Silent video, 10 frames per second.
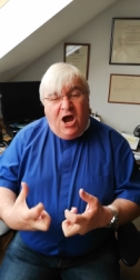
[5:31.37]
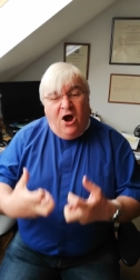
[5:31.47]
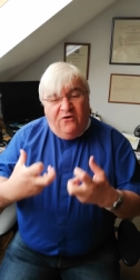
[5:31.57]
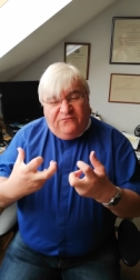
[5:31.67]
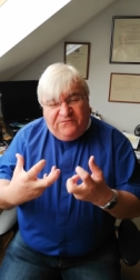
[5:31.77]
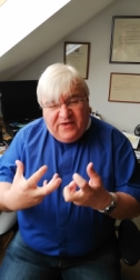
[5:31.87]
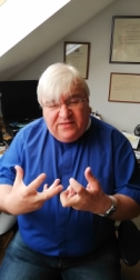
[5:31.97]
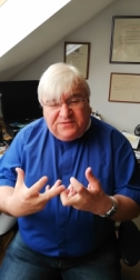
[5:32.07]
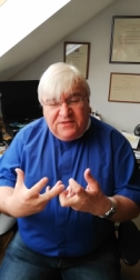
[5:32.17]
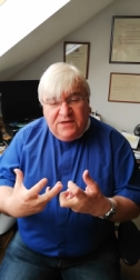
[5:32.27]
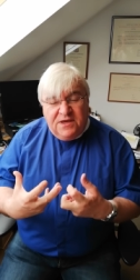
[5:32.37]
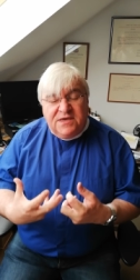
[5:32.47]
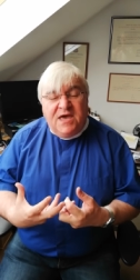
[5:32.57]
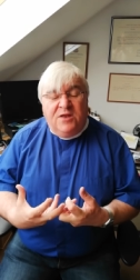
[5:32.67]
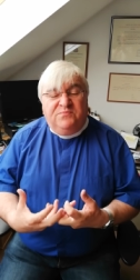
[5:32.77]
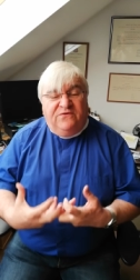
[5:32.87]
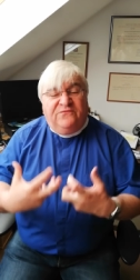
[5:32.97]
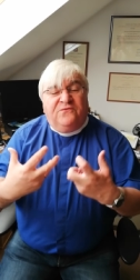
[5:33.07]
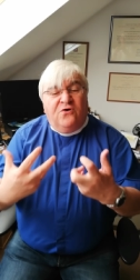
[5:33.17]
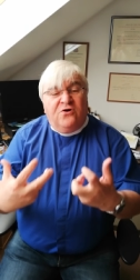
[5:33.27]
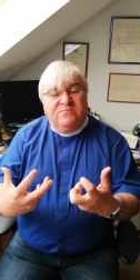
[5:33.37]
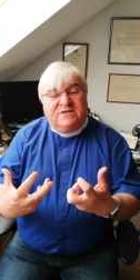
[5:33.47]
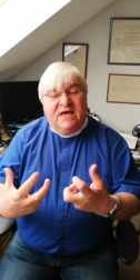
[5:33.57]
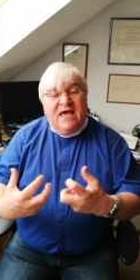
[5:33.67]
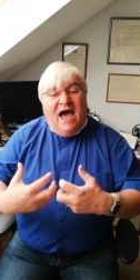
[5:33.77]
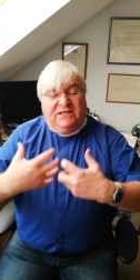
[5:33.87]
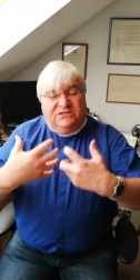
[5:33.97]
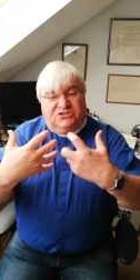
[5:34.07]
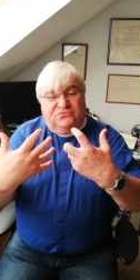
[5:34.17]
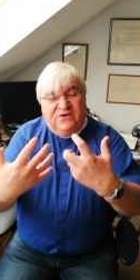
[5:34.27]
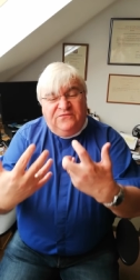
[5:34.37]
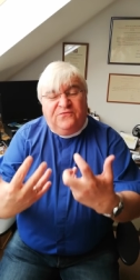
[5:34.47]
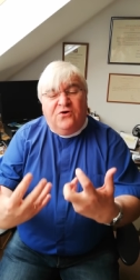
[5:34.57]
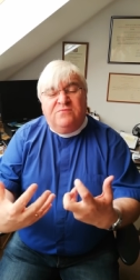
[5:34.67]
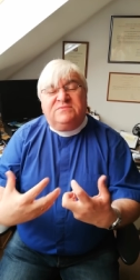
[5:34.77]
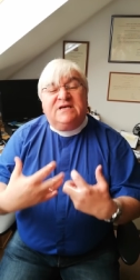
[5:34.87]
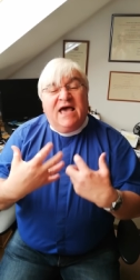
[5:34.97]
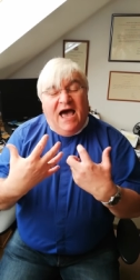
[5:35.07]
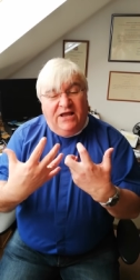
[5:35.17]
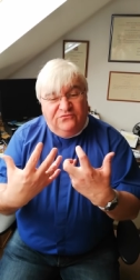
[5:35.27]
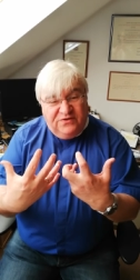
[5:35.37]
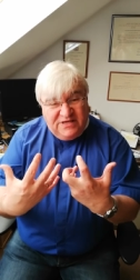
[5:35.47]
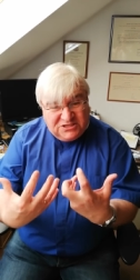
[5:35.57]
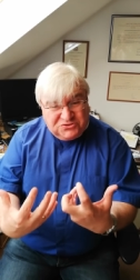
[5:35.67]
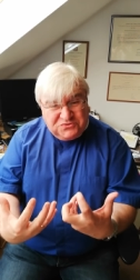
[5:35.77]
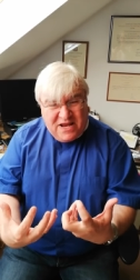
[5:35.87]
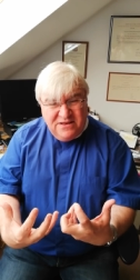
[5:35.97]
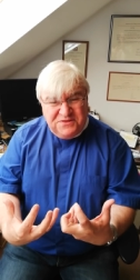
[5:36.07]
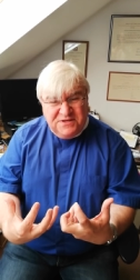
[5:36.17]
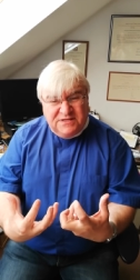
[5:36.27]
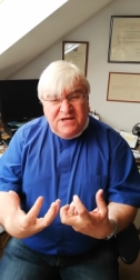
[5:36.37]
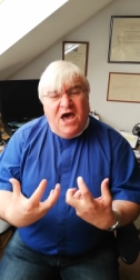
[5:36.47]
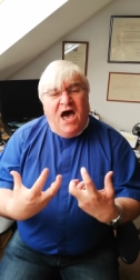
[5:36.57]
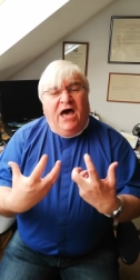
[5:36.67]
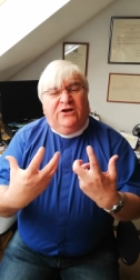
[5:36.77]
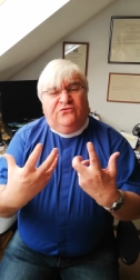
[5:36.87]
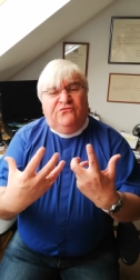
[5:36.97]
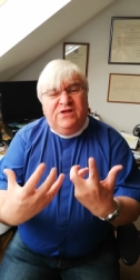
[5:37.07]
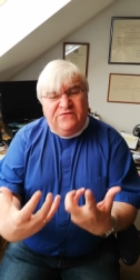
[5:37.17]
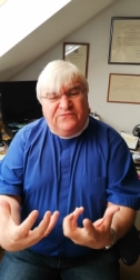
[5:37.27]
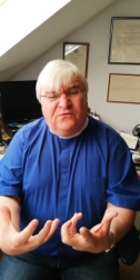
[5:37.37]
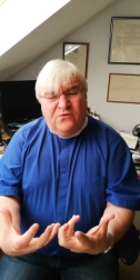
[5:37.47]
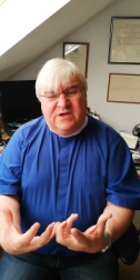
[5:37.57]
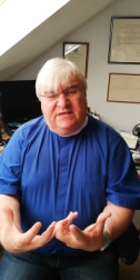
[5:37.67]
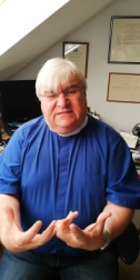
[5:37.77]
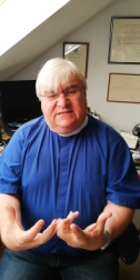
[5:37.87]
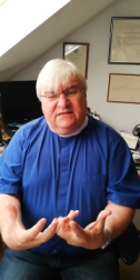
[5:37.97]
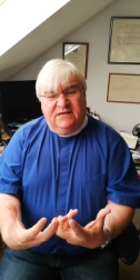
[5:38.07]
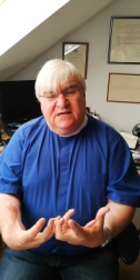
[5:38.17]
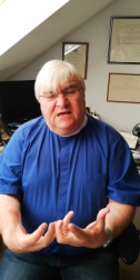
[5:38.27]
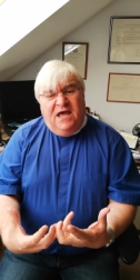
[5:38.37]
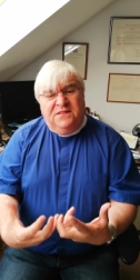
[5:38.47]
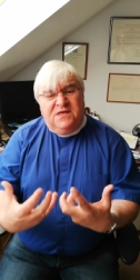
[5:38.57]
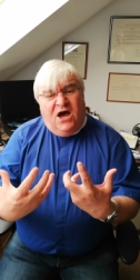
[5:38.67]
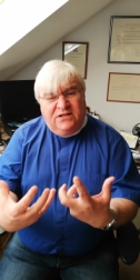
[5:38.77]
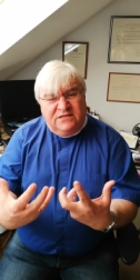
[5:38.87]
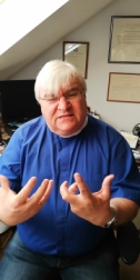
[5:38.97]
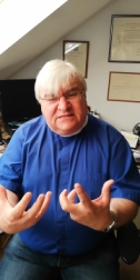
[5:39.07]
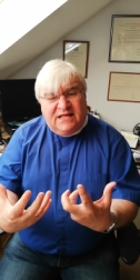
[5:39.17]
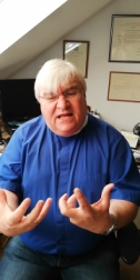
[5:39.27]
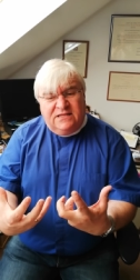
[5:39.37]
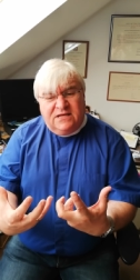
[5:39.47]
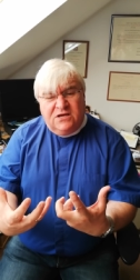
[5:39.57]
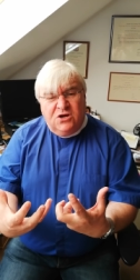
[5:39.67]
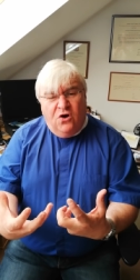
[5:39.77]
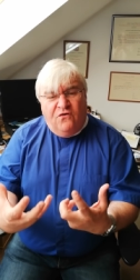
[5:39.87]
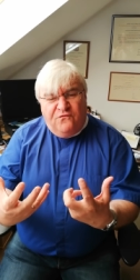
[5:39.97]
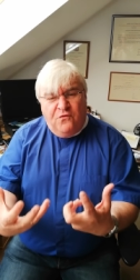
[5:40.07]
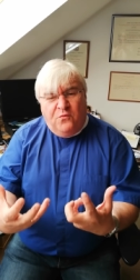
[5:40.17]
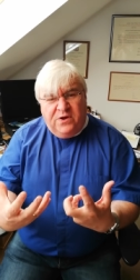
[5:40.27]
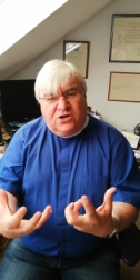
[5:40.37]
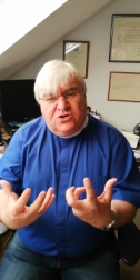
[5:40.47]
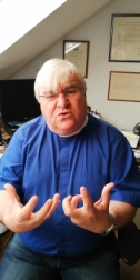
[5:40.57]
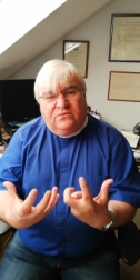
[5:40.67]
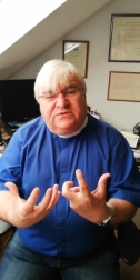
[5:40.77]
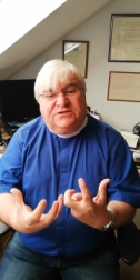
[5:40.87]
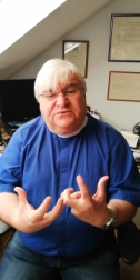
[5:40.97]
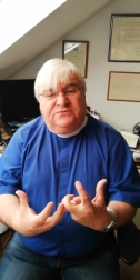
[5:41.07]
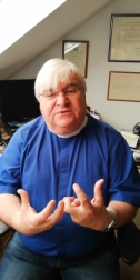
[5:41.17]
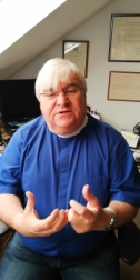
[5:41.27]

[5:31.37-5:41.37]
our faith can be formed and reformed and re-strengthened and refocused in the understanding of what we are called to do,